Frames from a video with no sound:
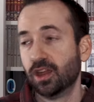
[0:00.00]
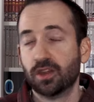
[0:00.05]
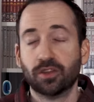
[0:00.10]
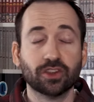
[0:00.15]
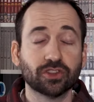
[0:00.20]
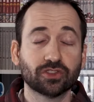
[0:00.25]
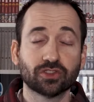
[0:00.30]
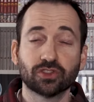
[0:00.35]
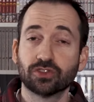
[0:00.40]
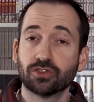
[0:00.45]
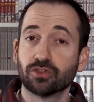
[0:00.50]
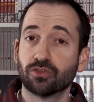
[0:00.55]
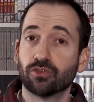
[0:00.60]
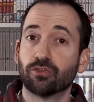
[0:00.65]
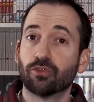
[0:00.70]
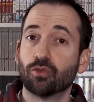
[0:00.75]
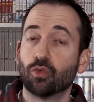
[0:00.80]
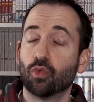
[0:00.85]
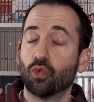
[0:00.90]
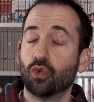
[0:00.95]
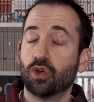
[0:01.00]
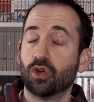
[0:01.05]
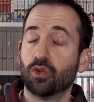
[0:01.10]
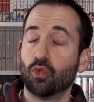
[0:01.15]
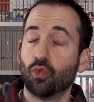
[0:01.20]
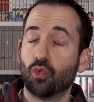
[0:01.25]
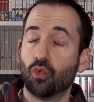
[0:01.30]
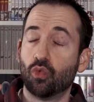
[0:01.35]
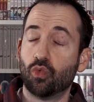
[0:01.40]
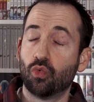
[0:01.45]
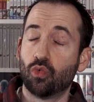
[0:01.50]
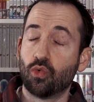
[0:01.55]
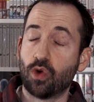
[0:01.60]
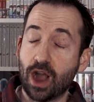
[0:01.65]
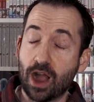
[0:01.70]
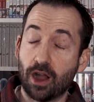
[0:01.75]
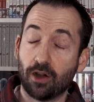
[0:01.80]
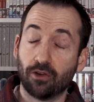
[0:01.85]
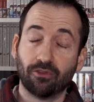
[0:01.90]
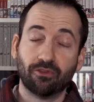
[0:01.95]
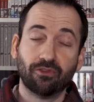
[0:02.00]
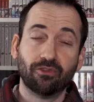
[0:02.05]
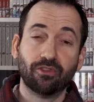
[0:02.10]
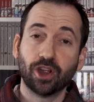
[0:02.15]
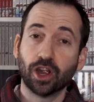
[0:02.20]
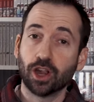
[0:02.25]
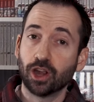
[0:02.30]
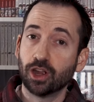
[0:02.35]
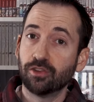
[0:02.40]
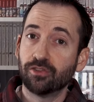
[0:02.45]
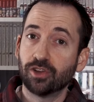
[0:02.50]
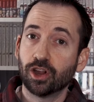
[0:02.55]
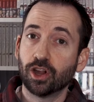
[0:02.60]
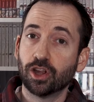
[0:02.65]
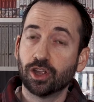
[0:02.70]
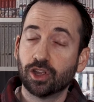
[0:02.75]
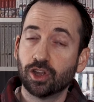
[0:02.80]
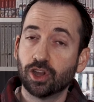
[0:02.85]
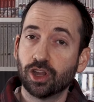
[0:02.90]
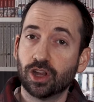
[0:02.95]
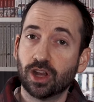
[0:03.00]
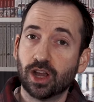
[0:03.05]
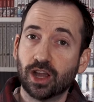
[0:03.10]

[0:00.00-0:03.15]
This was wow, very, very good.